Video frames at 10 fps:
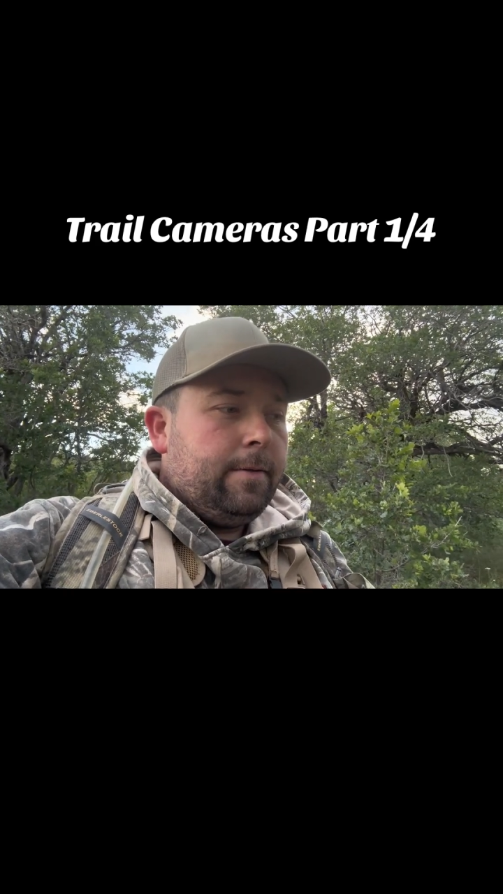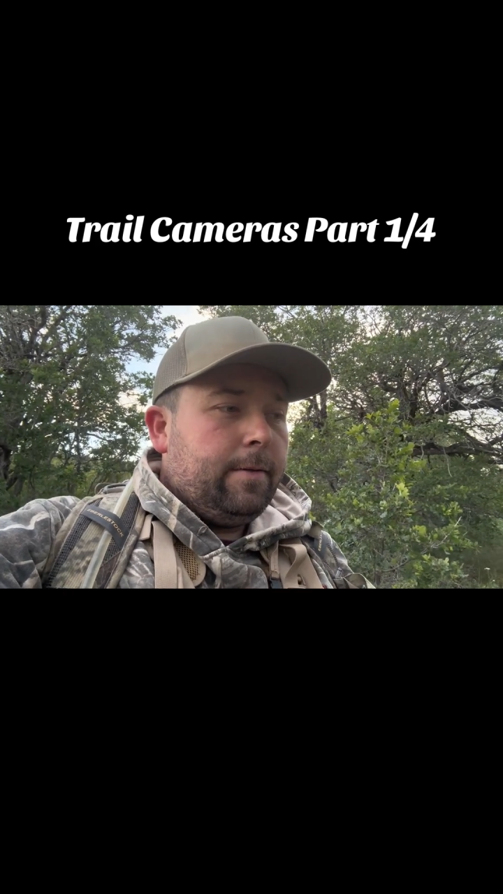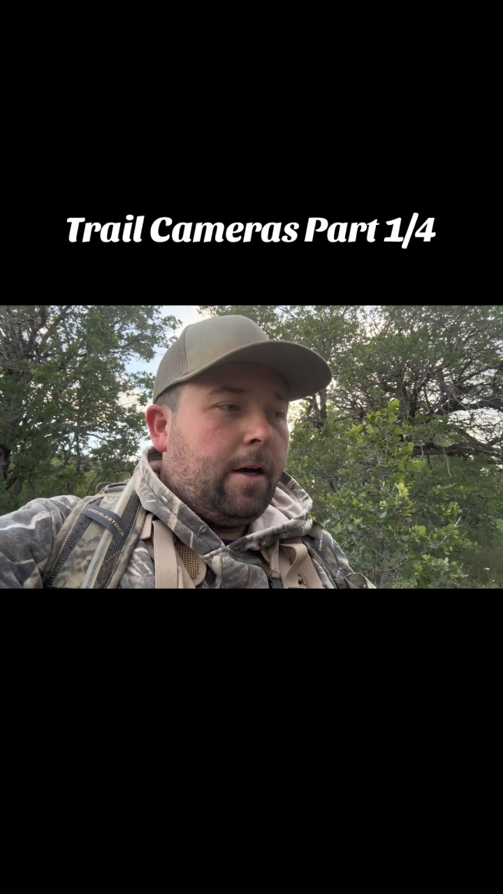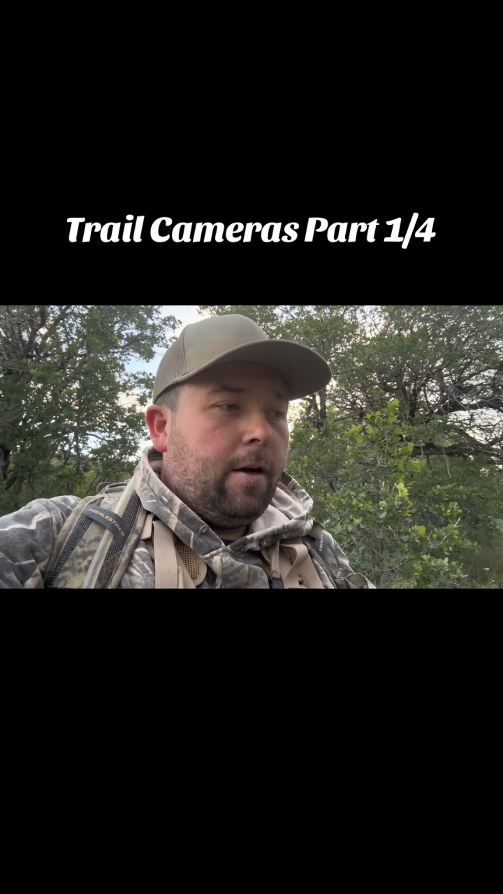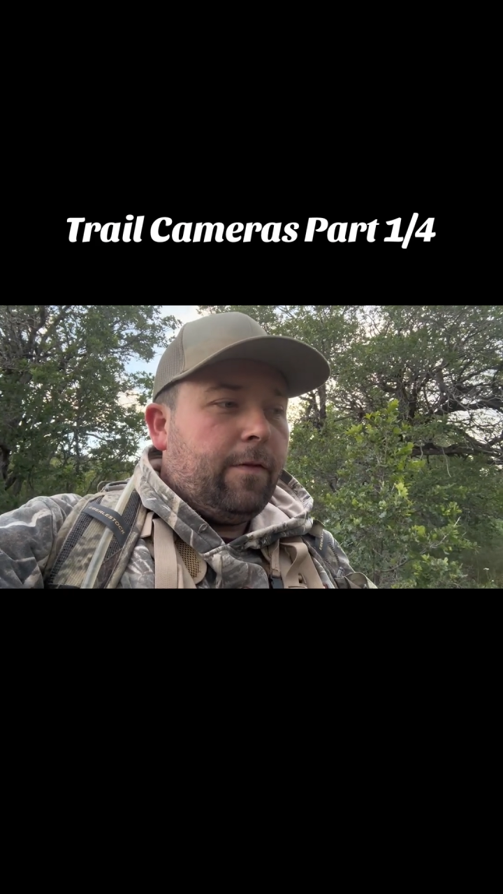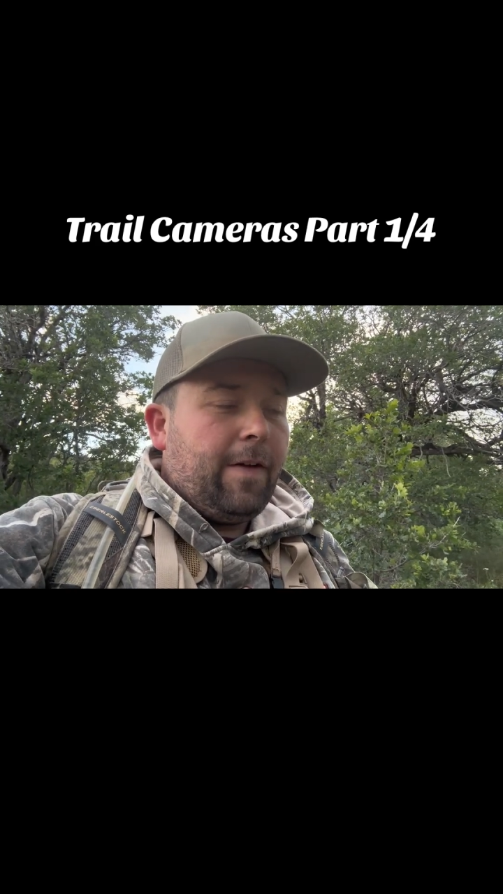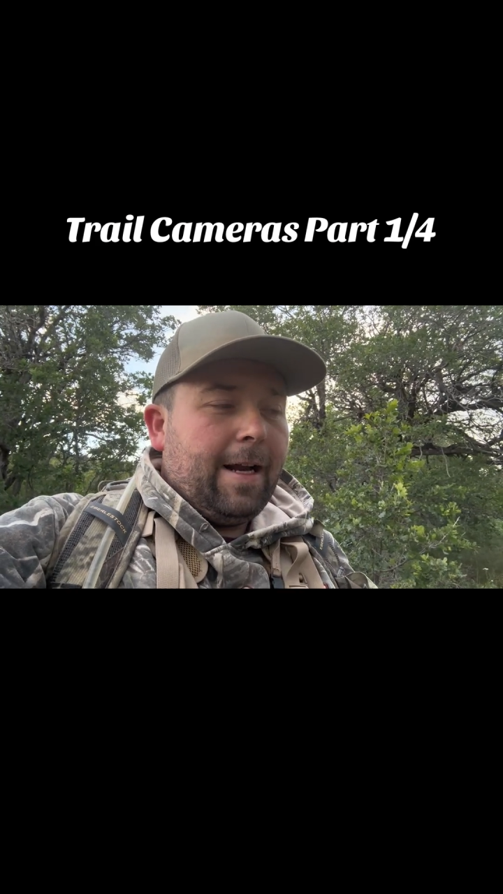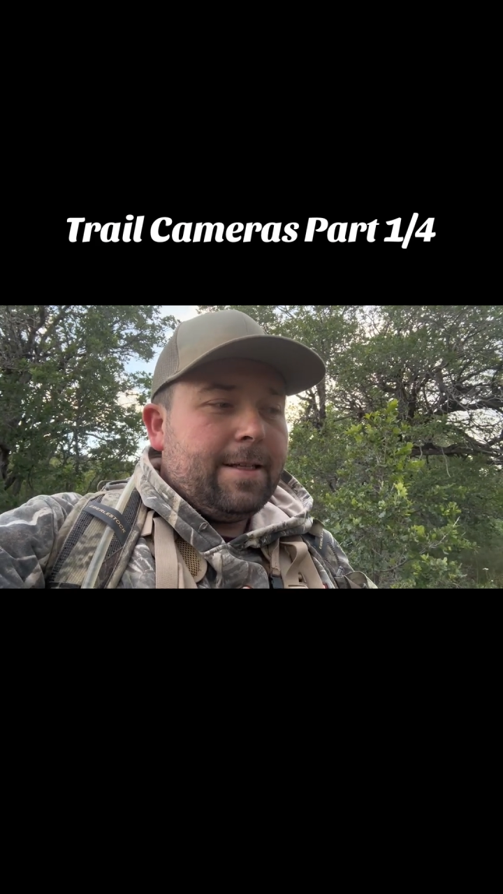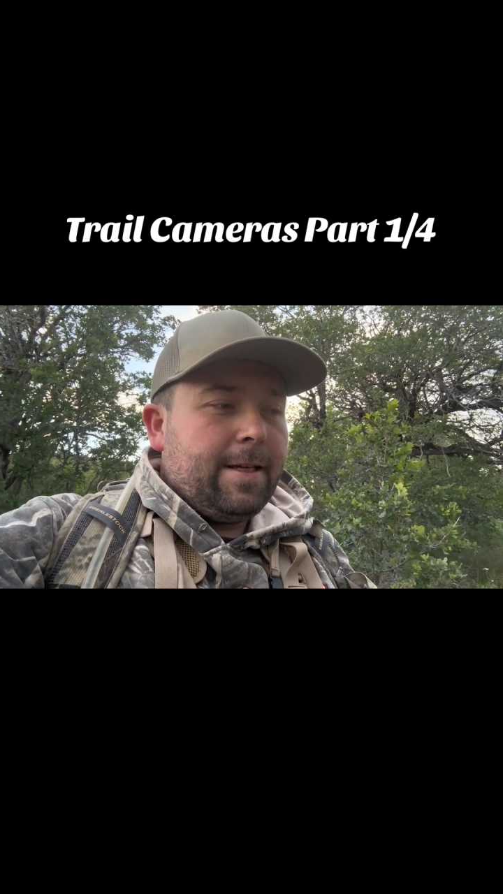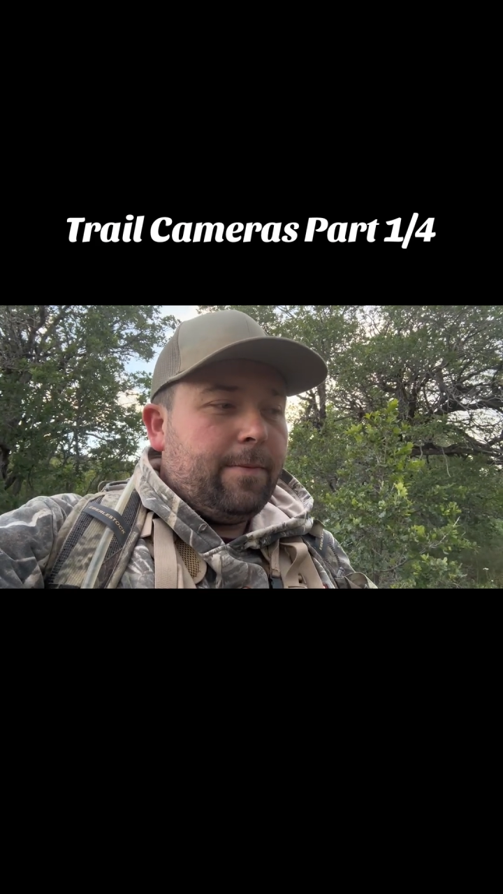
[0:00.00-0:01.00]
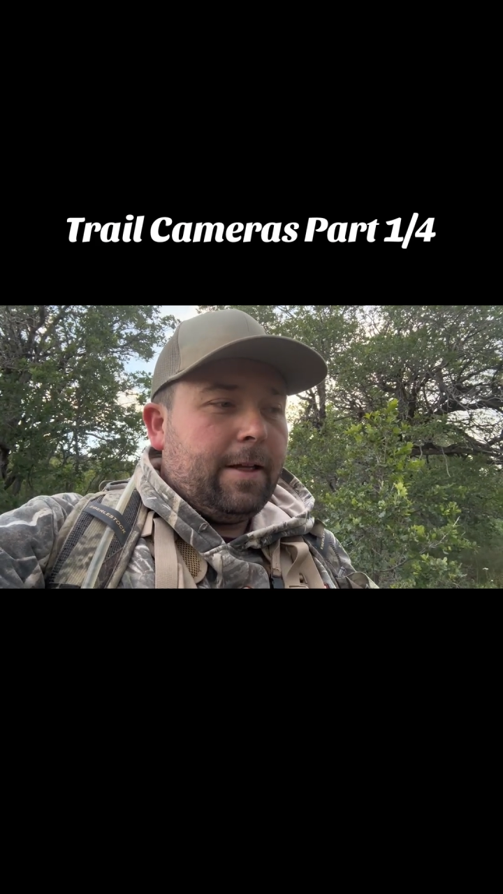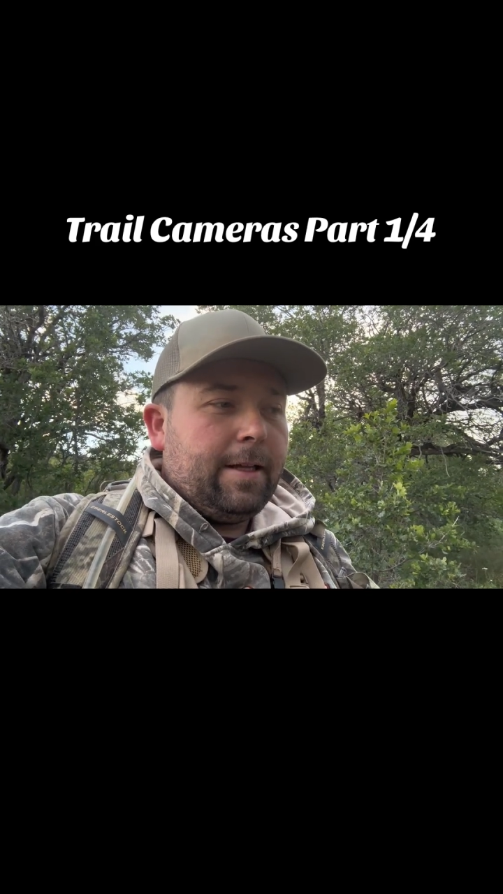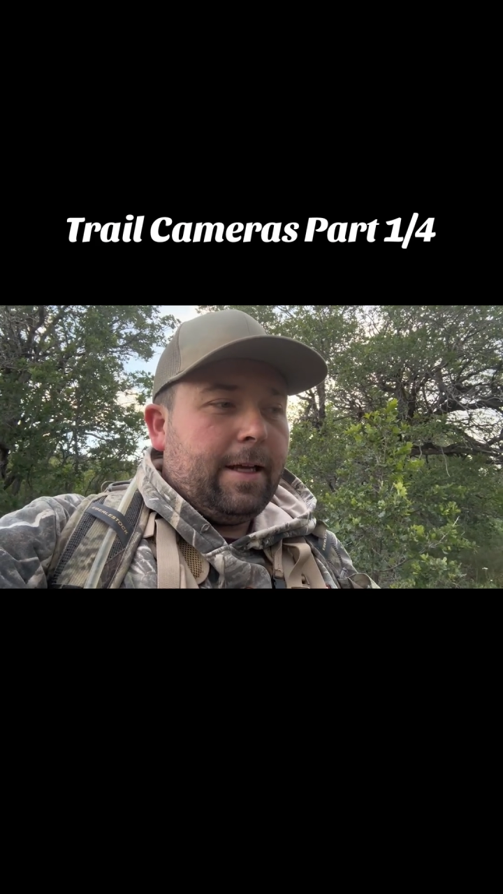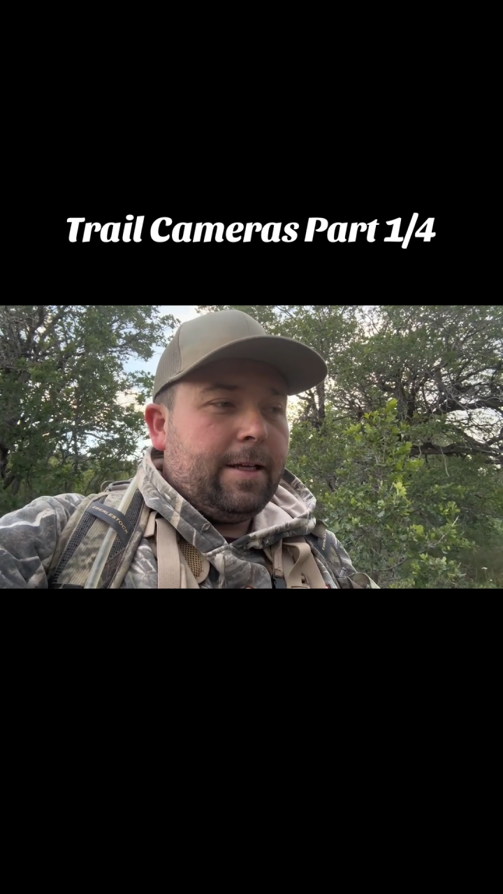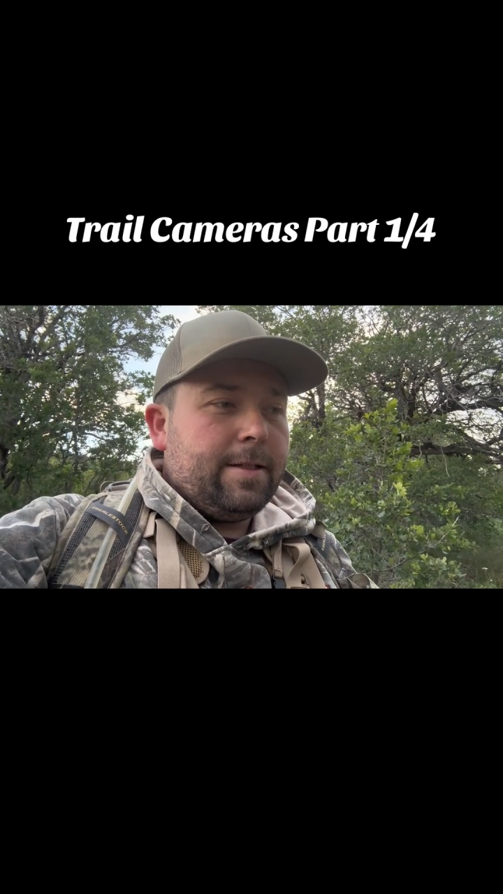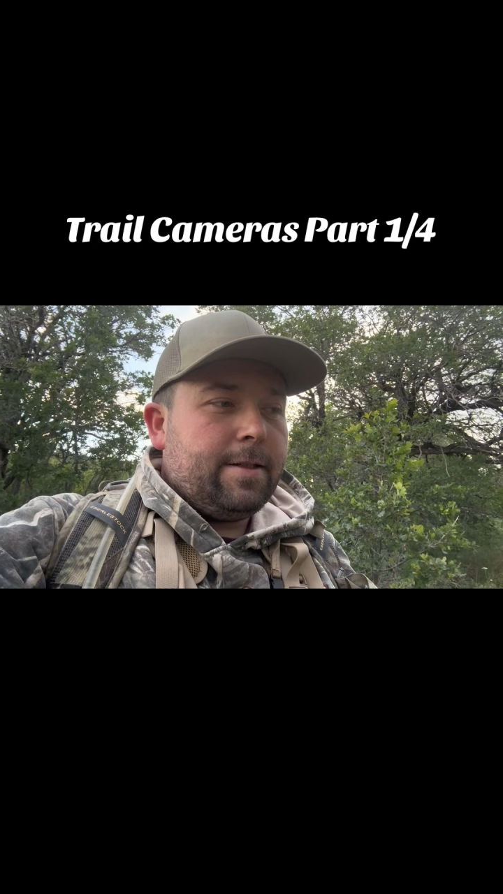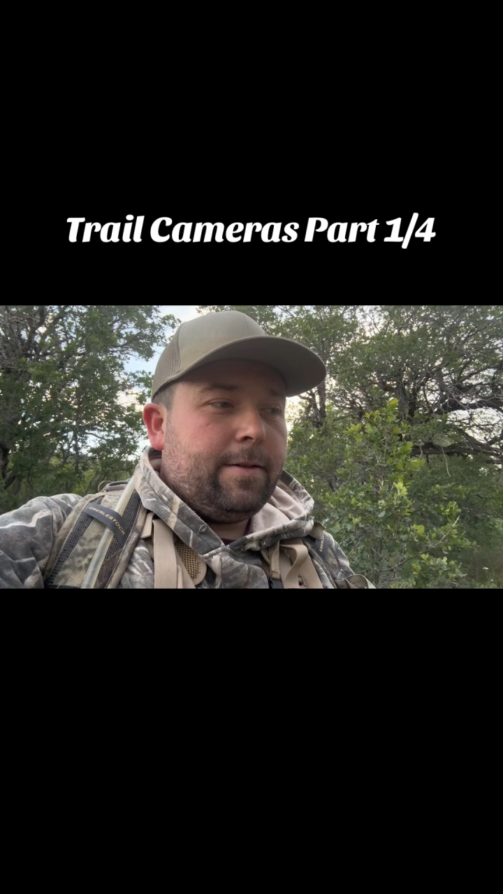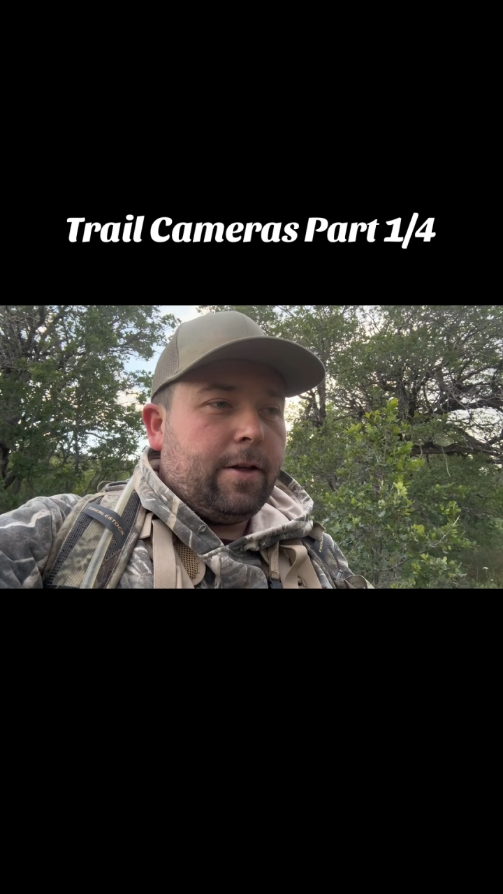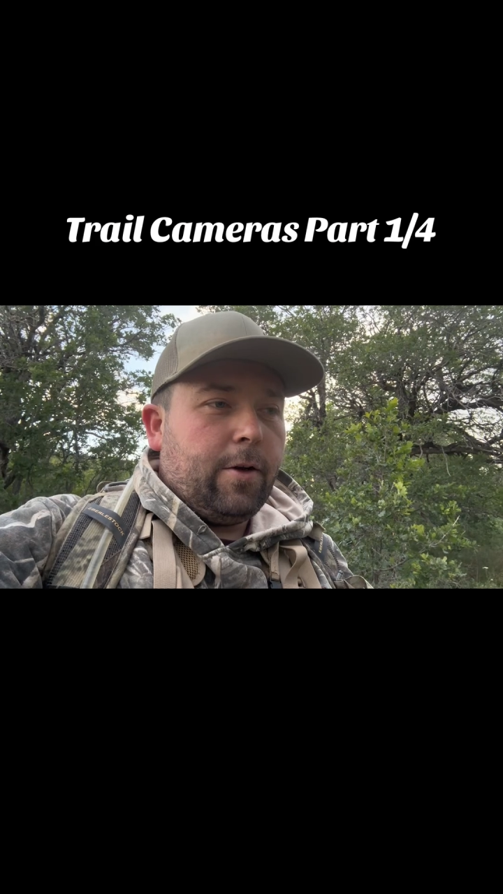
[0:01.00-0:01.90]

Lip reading: I'll find something that is,